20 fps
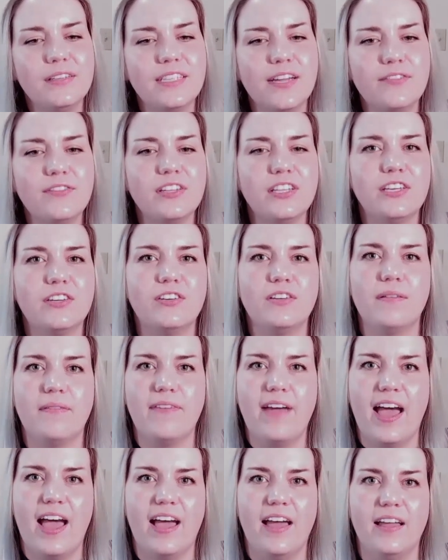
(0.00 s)
definitely could have
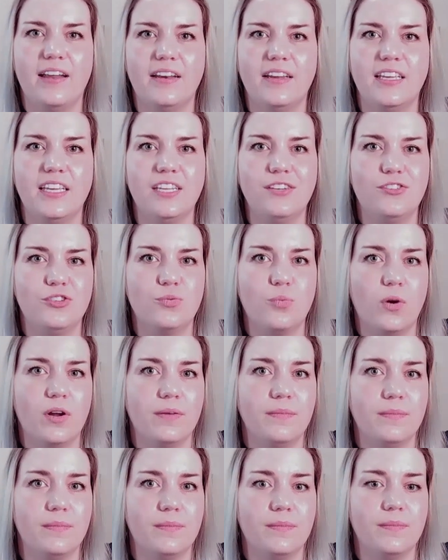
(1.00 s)
had each
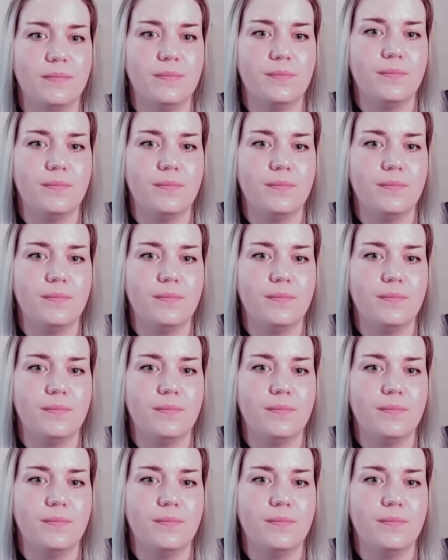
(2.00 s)
one